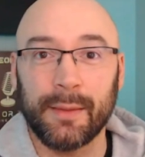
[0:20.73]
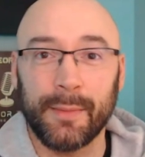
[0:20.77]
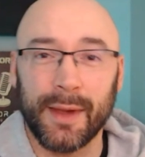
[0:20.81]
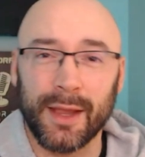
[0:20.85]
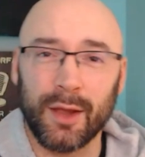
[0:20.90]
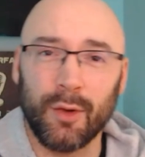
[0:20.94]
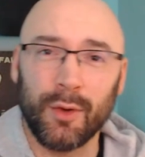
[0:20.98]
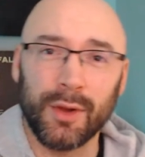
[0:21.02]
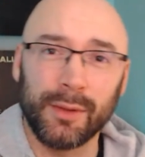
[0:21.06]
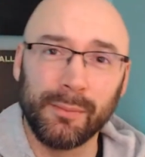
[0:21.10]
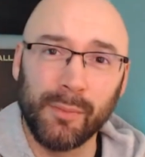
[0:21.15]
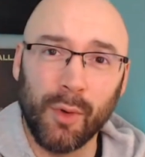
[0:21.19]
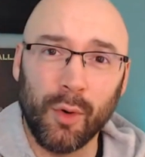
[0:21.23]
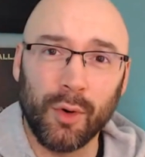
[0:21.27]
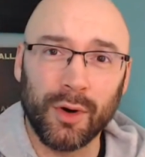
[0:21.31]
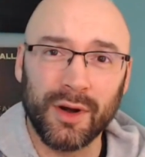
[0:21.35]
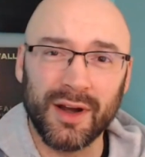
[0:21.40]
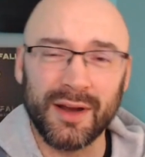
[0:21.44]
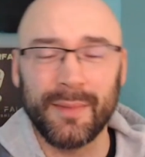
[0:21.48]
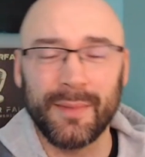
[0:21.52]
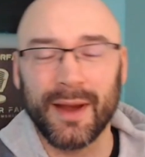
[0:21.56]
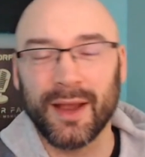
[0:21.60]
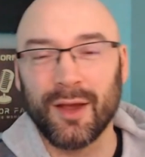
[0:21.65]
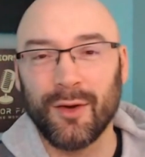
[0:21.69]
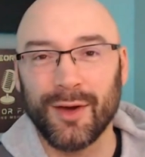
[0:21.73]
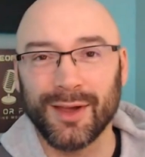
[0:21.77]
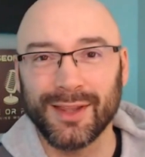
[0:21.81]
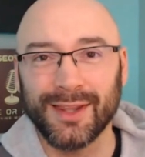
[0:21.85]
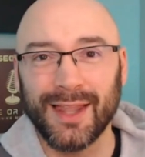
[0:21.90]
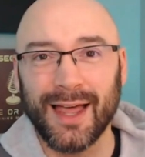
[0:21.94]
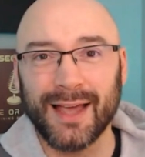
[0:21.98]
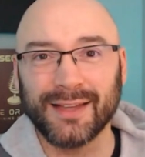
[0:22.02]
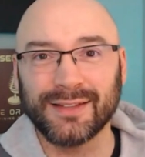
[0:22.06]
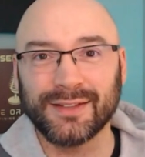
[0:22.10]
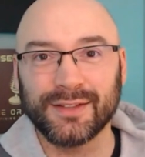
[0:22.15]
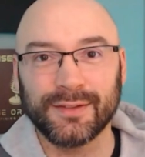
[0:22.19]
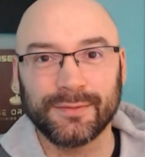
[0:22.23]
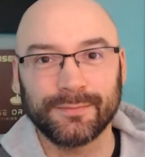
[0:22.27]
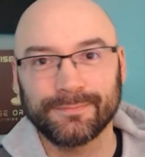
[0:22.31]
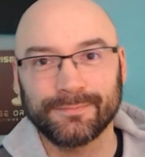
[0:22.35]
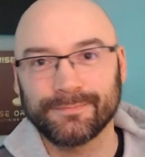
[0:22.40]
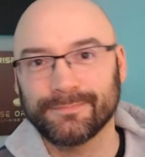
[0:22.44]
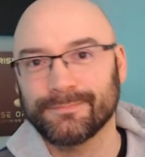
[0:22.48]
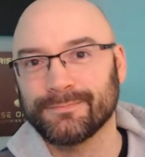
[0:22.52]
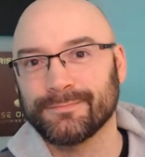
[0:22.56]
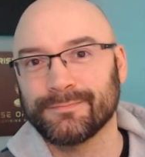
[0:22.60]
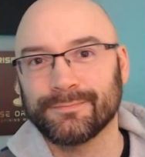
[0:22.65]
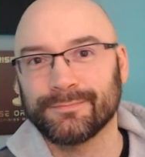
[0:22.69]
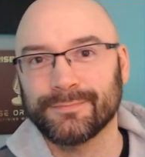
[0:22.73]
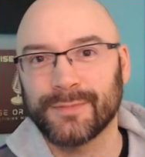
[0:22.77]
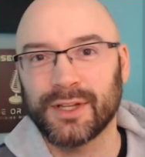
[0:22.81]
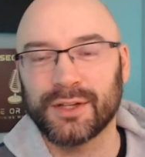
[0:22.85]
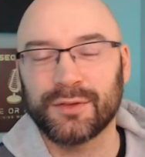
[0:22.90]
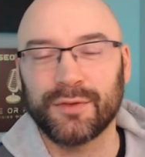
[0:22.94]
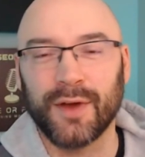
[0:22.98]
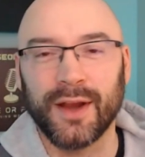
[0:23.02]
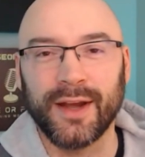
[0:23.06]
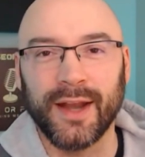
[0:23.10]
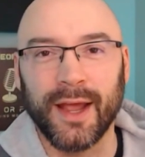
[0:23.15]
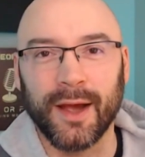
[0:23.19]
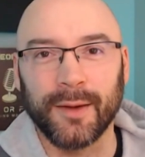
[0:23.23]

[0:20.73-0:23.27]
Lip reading: Am I going more? Am I going less? Let's find